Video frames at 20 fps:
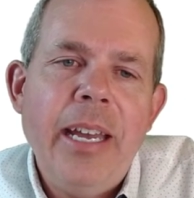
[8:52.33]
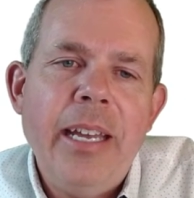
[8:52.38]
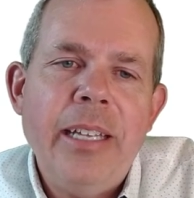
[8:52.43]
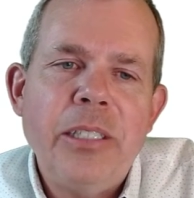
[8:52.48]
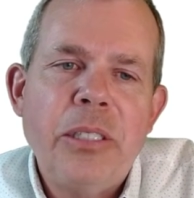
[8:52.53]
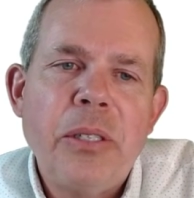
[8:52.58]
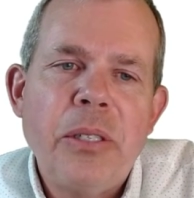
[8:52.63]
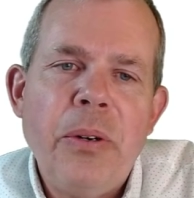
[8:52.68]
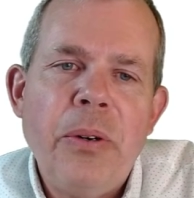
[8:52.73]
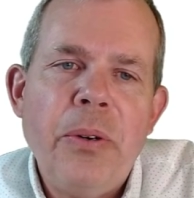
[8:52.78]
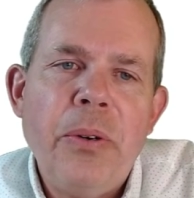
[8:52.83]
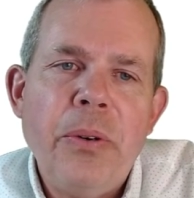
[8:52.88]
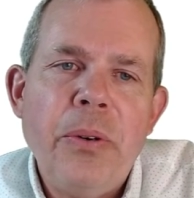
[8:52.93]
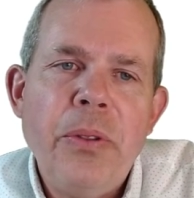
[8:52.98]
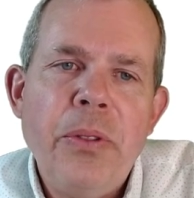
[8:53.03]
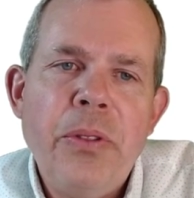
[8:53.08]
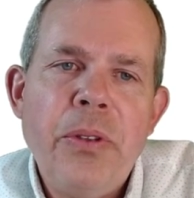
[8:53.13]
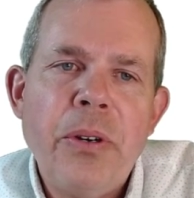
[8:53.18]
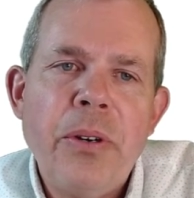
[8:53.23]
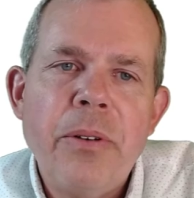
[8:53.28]
And so
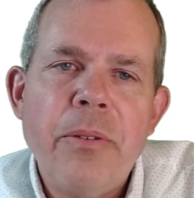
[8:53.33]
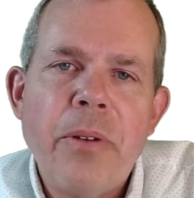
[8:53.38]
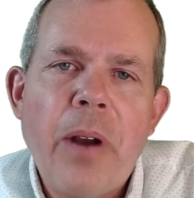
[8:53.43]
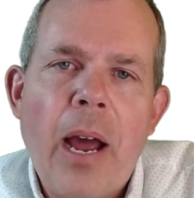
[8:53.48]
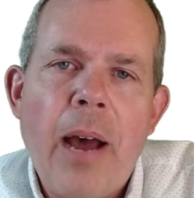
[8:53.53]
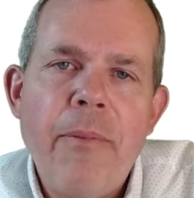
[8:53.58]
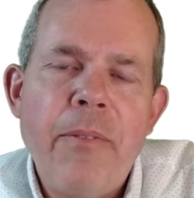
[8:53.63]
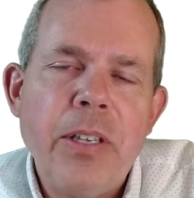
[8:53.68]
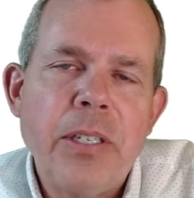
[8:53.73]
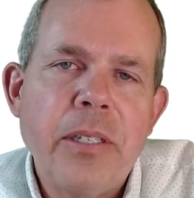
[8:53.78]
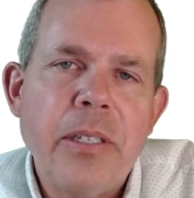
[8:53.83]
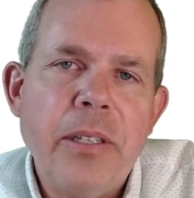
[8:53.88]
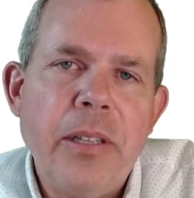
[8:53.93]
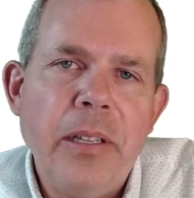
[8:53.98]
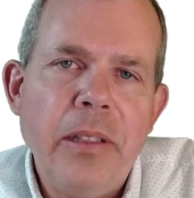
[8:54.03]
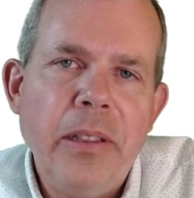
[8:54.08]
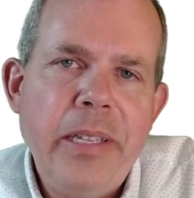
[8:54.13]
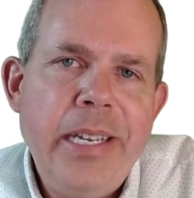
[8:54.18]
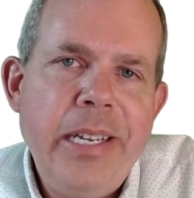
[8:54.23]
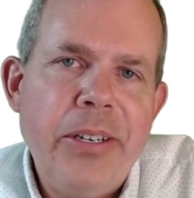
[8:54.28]
they're obviously
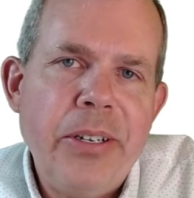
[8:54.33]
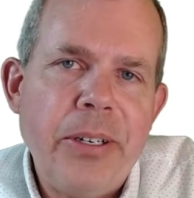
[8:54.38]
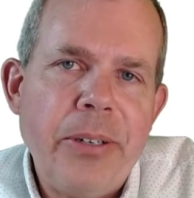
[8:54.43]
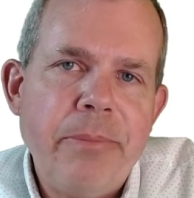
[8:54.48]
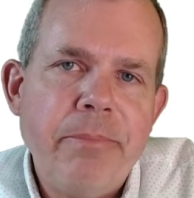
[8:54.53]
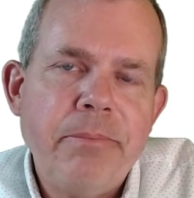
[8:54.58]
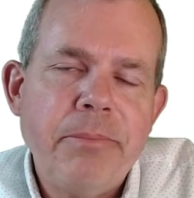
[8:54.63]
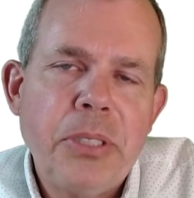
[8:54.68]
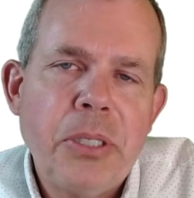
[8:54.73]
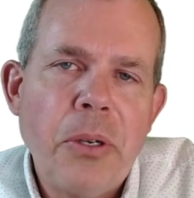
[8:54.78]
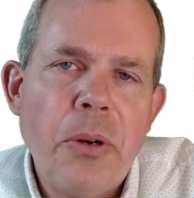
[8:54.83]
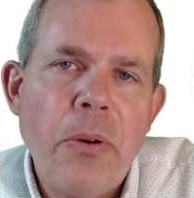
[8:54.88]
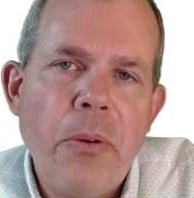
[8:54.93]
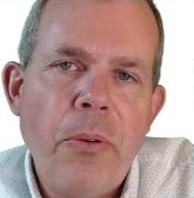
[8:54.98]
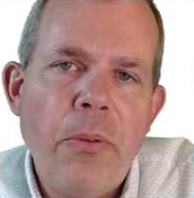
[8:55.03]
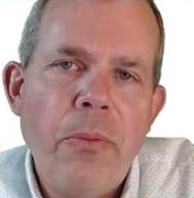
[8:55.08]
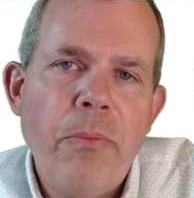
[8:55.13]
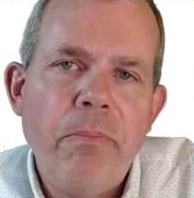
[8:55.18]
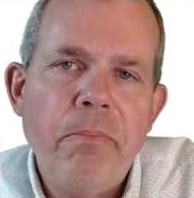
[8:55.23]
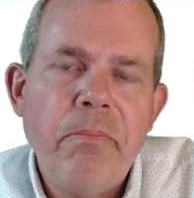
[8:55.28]
the leader. So